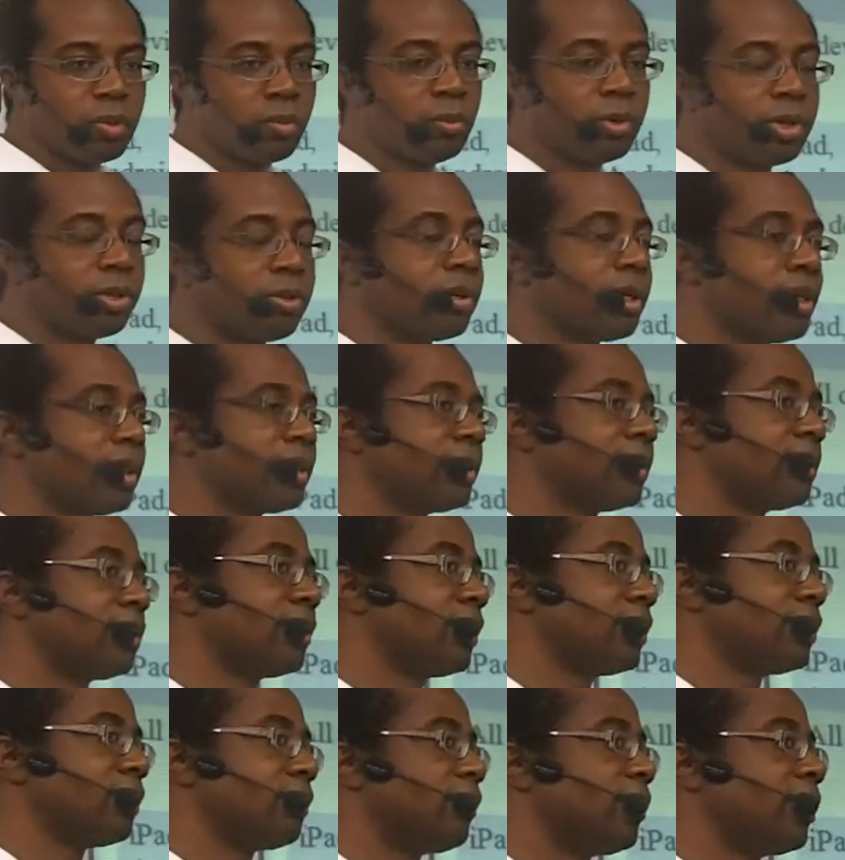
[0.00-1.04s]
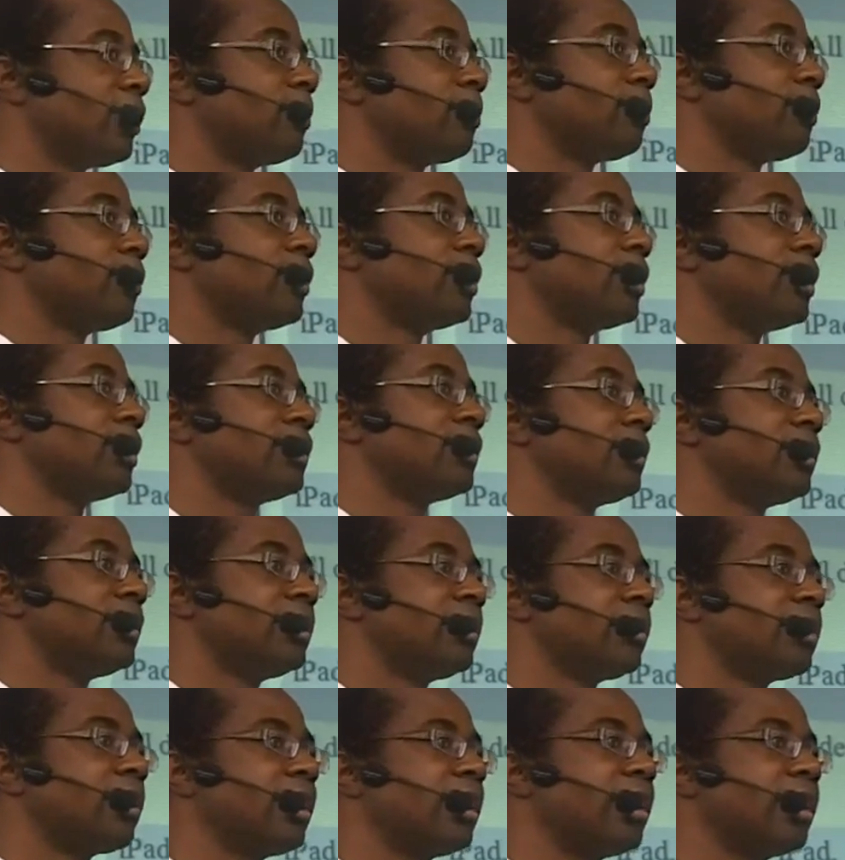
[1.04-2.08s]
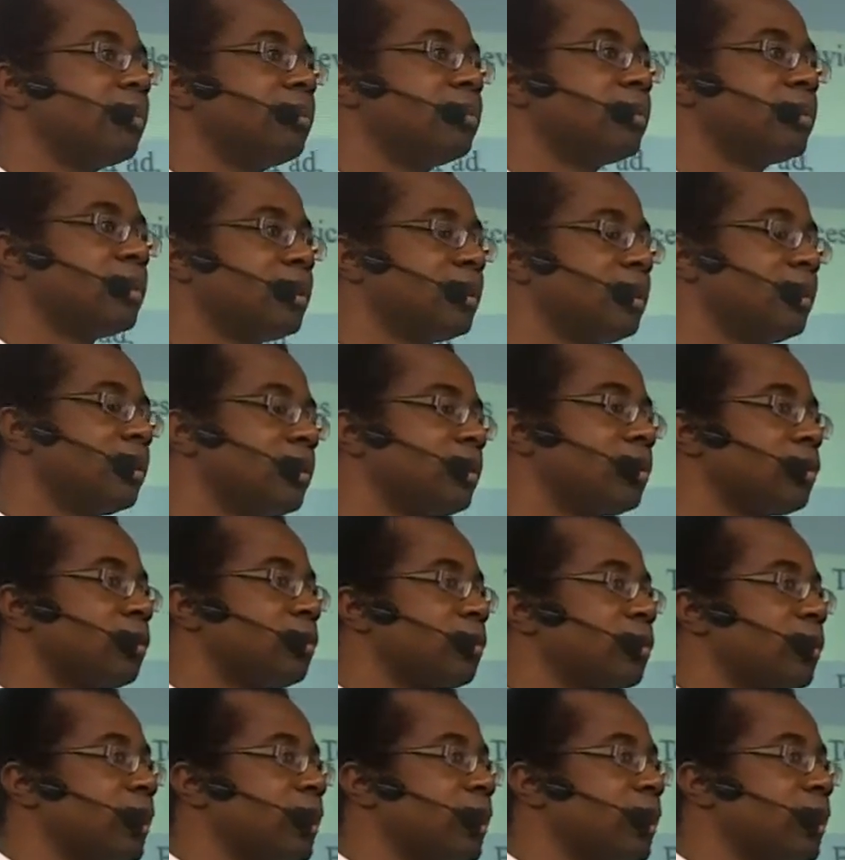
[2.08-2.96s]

One criteria that's very important is DRMs, the digital